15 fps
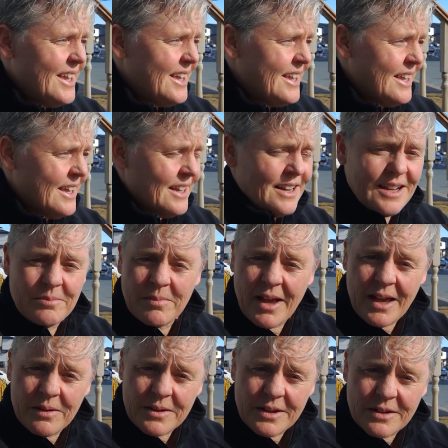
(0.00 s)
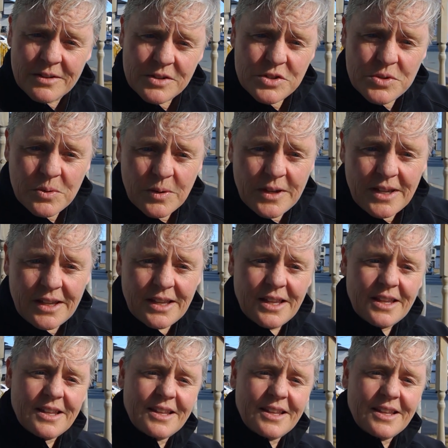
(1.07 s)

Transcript: and I'm out here enjoying